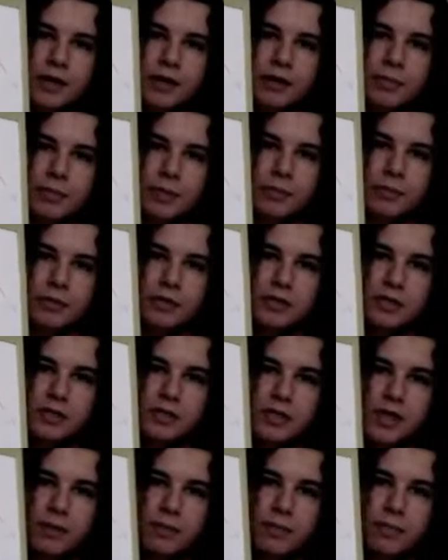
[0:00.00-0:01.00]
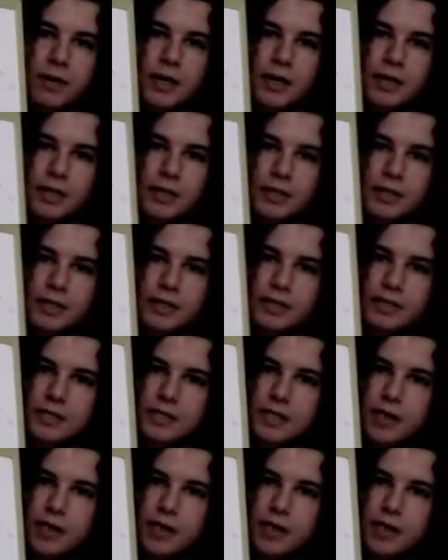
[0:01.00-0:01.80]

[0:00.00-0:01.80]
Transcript: Remember the dhamma? This